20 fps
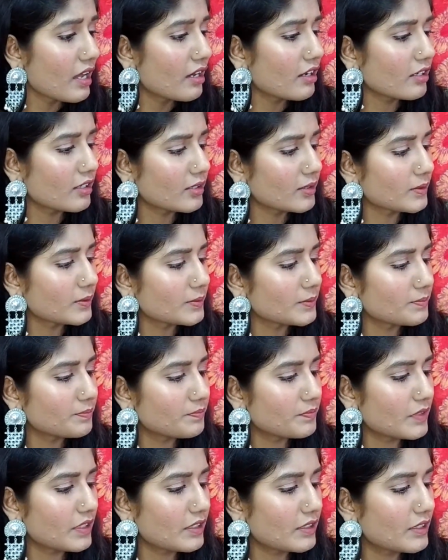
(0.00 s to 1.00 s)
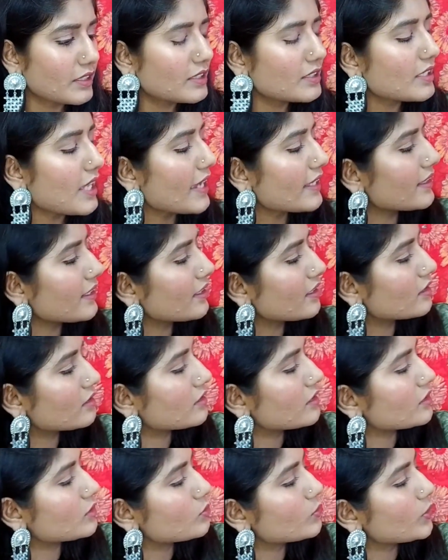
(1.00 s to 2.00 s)
I think
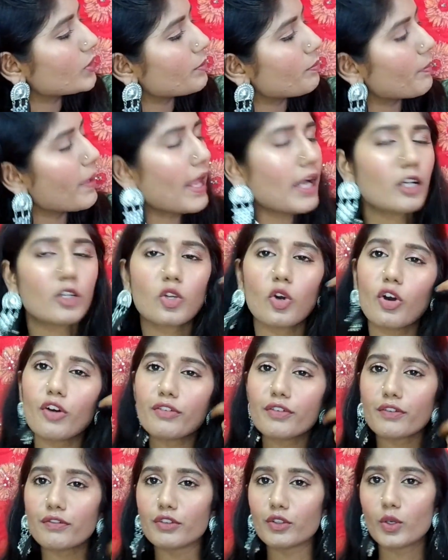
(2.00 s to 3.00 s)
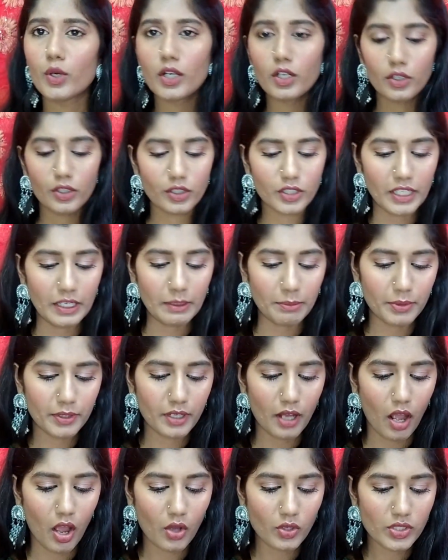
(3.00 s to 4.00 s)
this would melt off if you are gonna keep
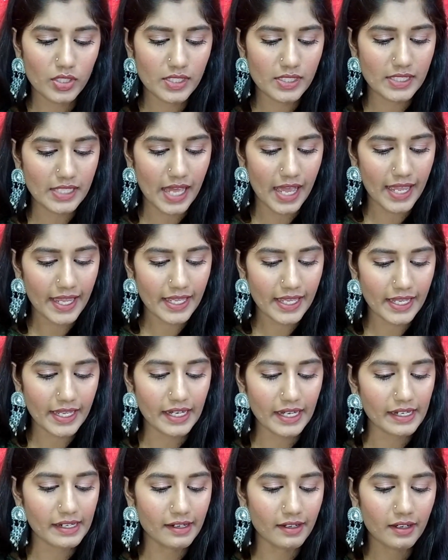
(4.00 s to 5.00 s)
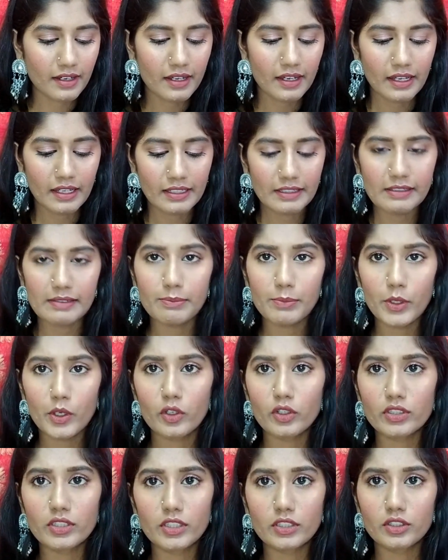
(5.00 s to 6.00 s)
it outside,
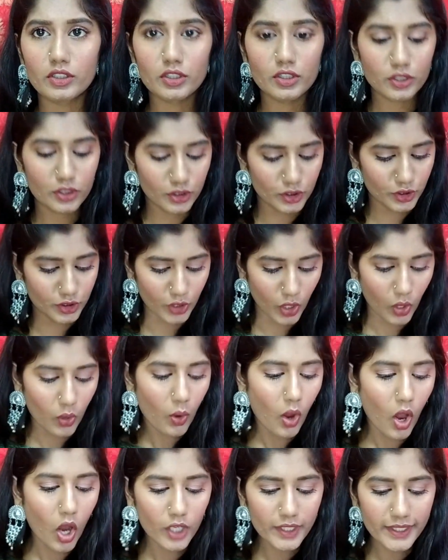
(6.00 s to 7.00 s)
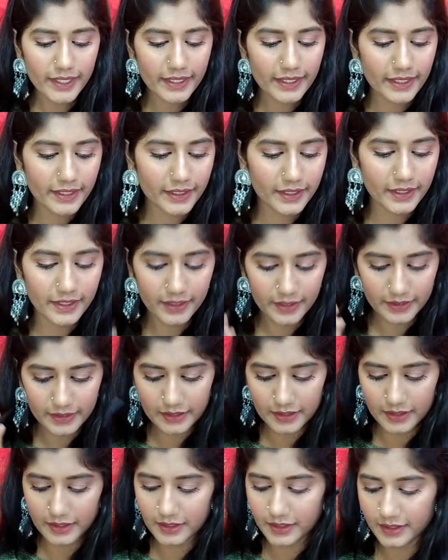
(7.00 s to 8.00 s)
because it's so hot in here.
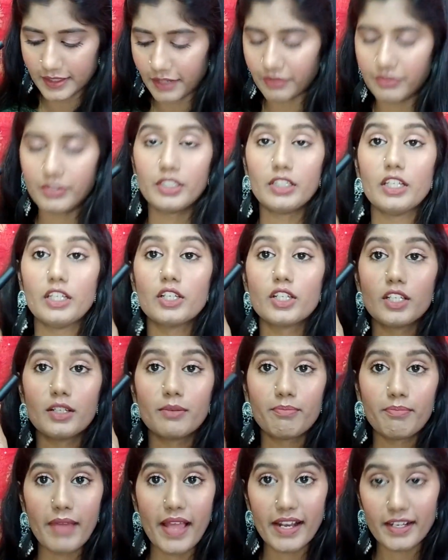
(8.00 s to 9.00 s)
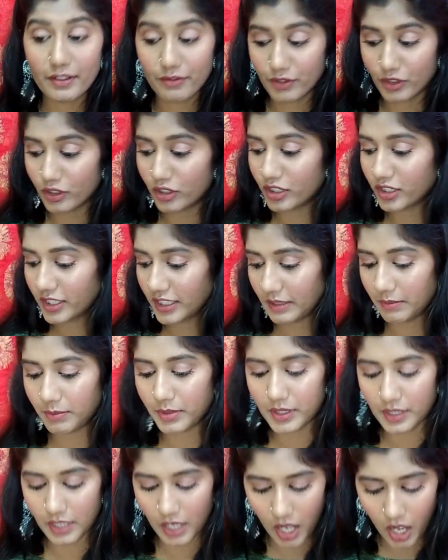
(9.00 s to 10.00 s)
This is definitely gonna melt if you're gonna keep
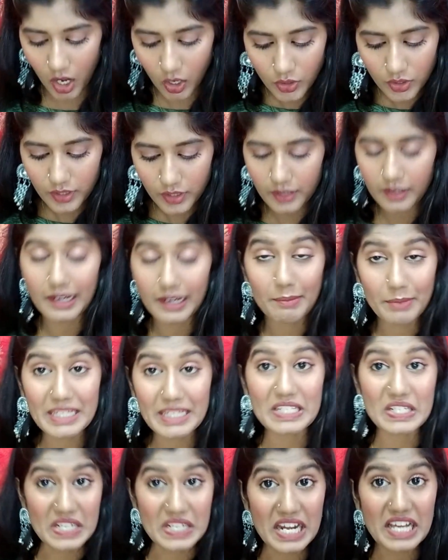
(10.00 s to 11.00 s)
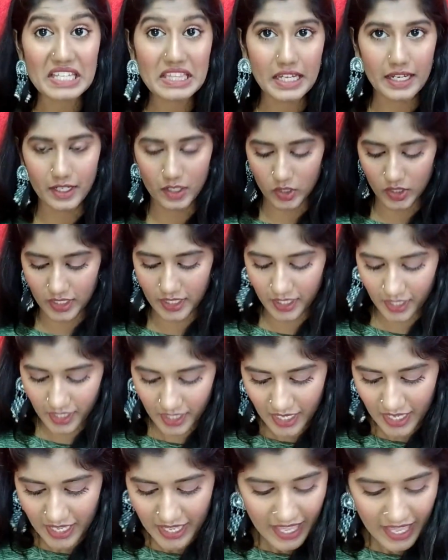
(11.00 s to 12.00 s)
it out. Let me try that, okay?
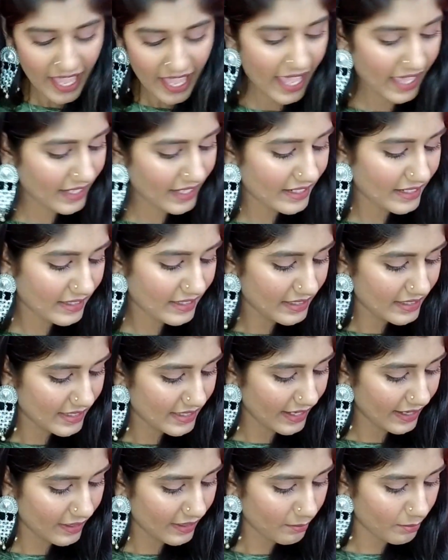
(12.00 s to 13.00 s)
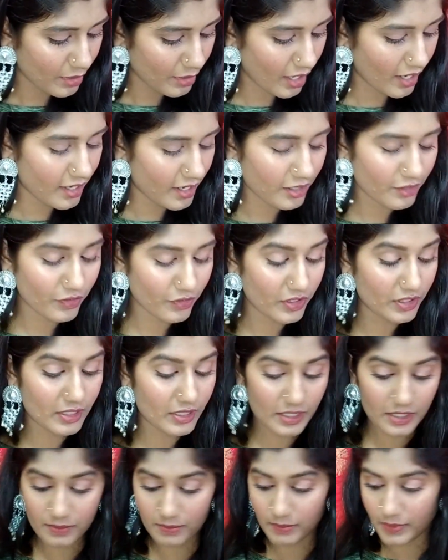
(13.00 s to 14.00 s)
And the second product for
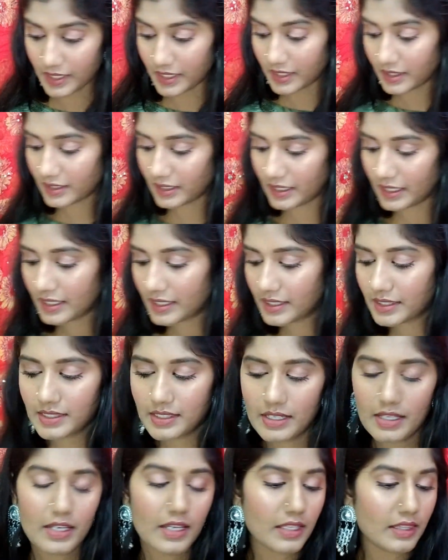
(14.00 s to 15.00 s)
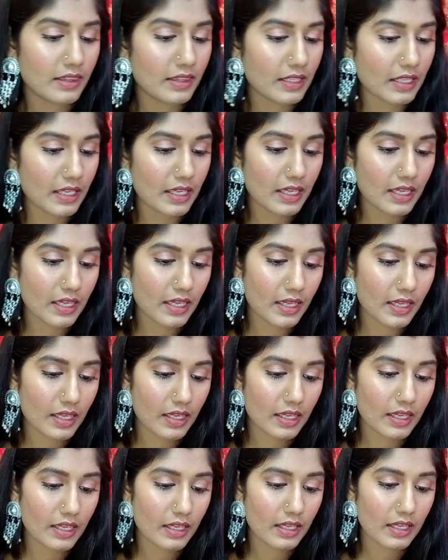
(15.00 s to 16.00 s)
this month is
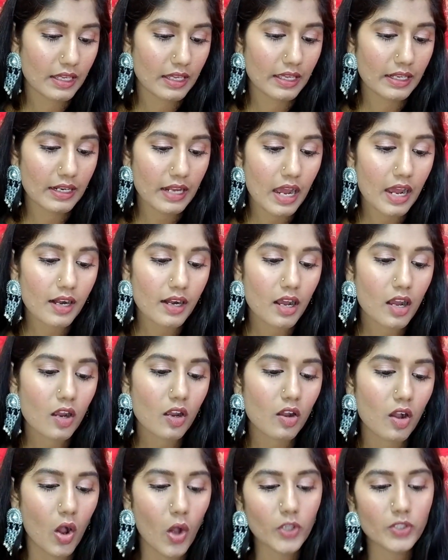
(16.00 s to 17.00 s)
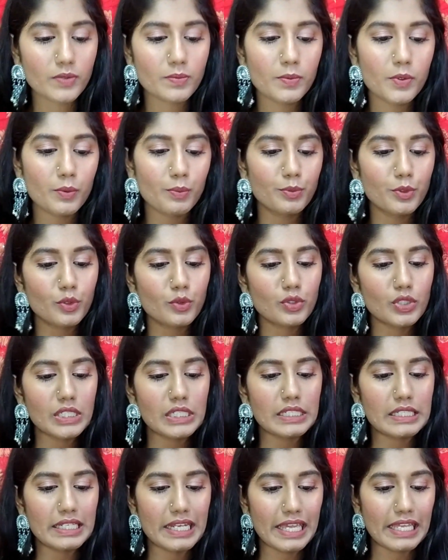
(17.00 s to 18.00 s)
the Inara Cosmo Beauty
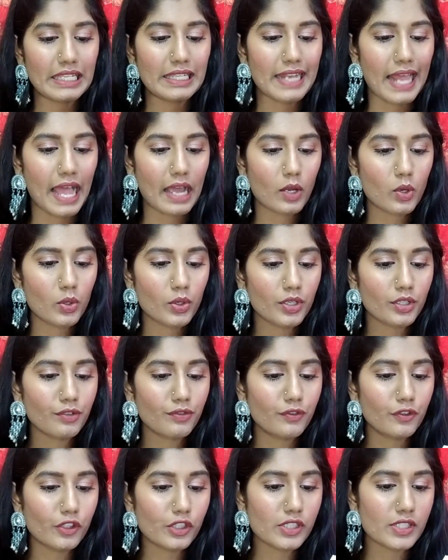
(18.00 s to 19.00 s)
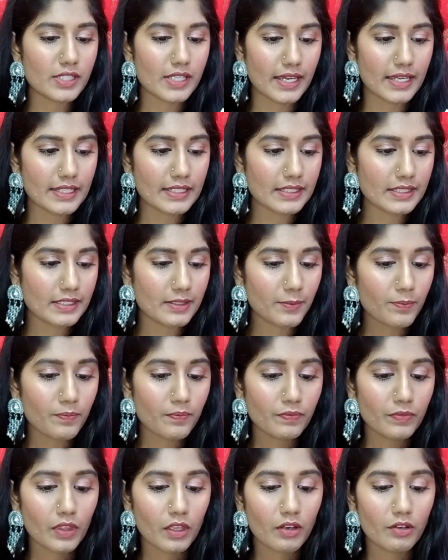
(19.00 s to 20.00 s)
Nail Lacquer full size
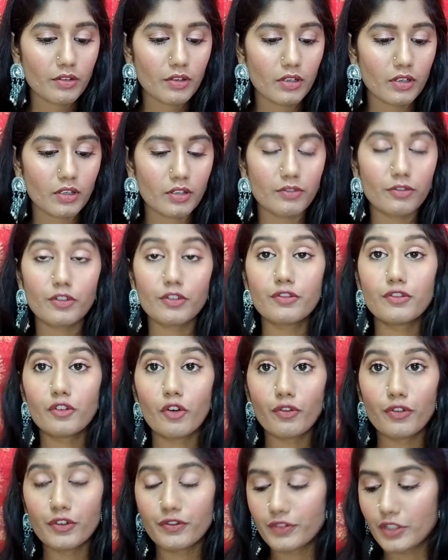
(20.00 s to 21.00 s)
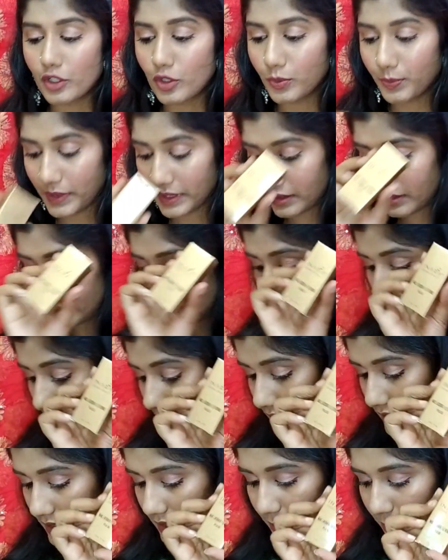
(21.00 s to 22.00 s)
for 450 rupees. This
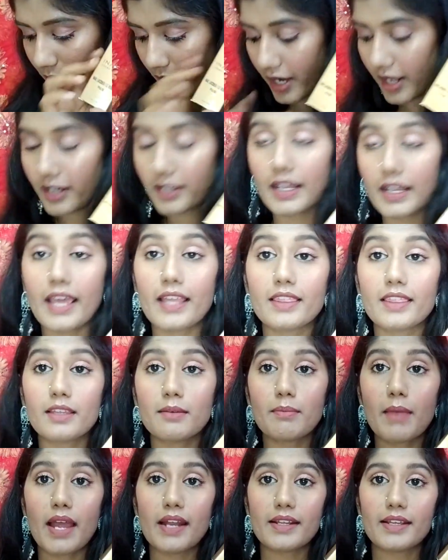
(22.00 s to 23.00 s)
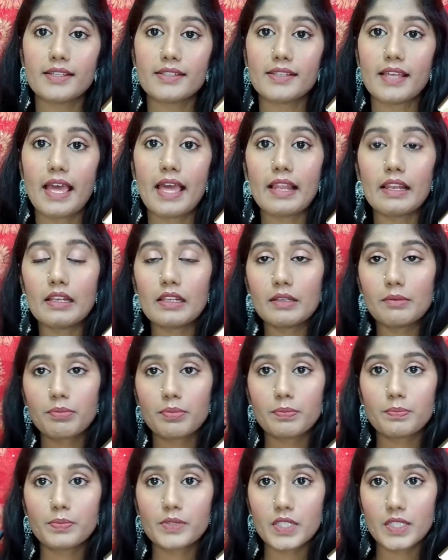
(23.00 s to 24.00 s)
is the product, and the Matte Has L
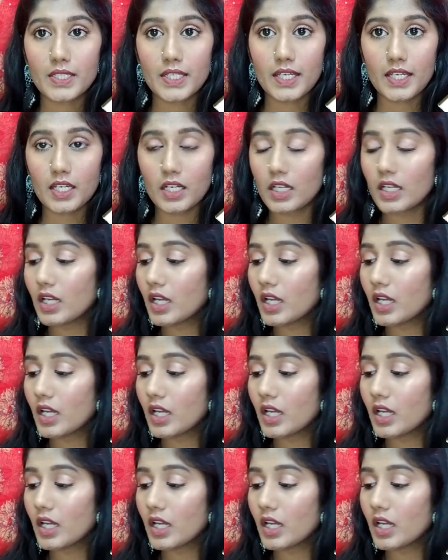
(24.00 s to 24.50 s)
lipstick